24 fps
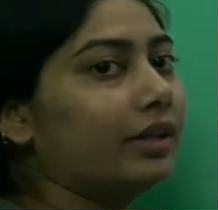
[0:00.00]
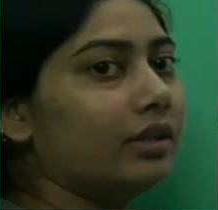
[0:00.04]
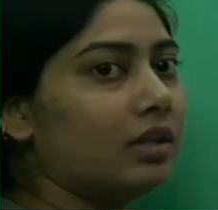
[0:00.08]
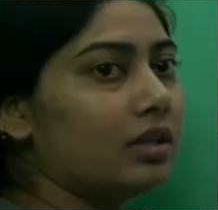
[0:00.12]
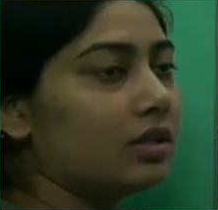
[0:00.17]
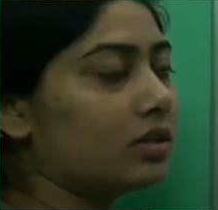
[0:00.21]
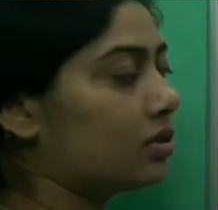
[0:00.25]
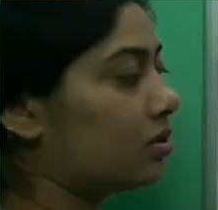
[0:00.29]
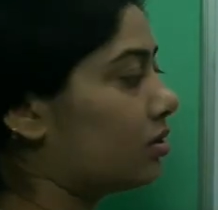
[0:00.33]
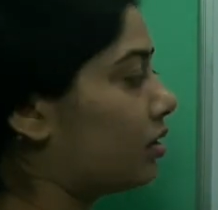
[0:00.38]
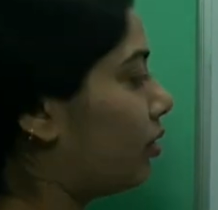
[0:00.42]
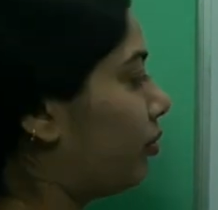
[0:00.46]
this
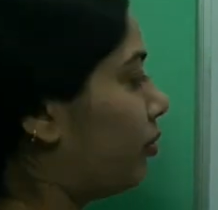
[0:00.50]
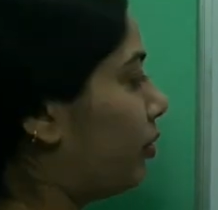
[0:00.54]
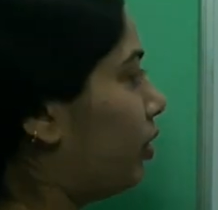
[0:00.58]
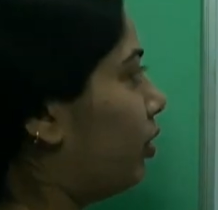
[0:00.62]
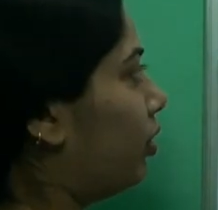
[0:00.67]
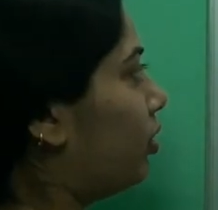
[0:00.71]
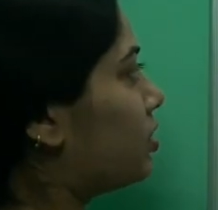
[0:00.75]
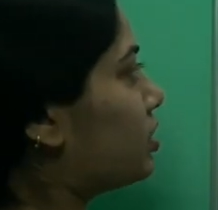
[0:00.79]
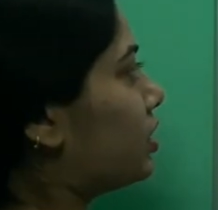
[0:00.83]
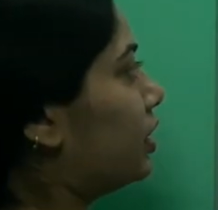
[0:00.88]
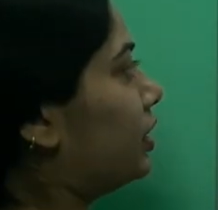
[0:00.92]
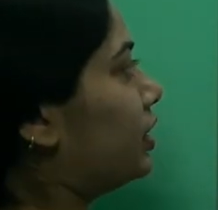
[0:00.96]

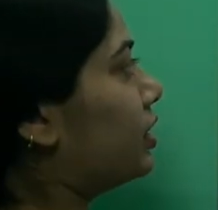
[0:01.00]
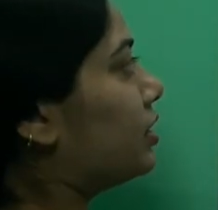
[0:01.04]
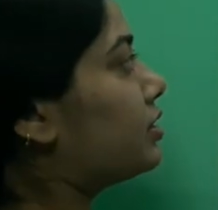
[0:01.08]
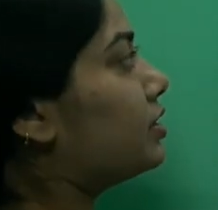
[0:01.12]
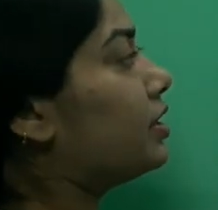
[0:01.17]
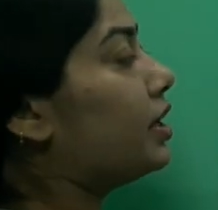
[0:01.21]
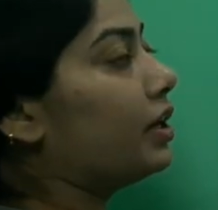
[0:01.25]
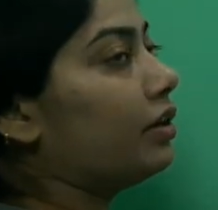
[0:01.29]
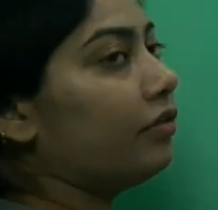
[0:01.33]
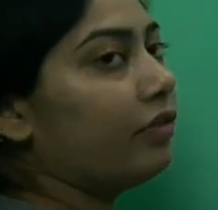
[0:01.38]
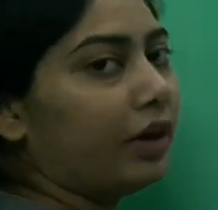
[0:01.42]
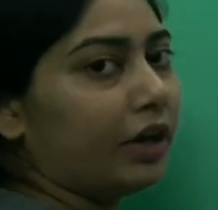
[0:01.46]
because it is
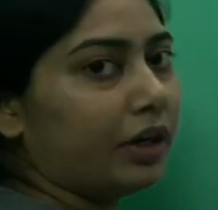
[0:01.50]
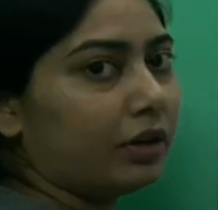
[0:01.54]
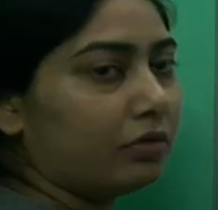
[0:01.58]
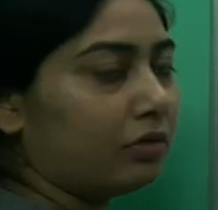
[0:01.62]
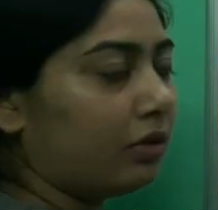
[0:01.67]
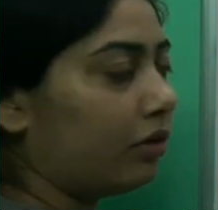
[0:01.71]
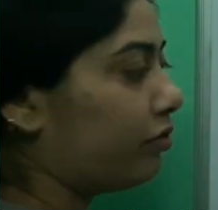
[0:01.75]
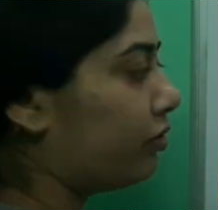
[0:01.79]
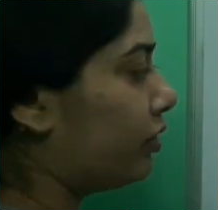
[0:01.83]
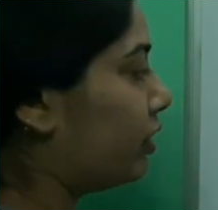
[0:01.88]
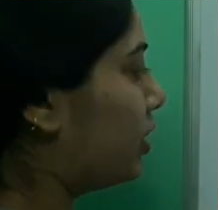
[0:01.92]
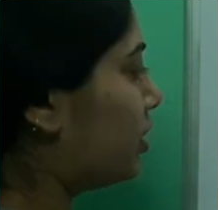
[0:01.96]
derivative
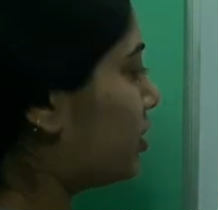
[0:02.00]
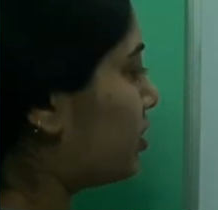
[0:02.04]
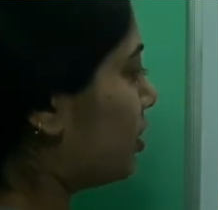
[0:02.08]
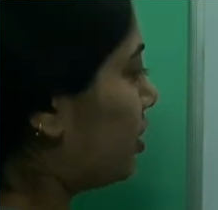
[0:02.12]
of this.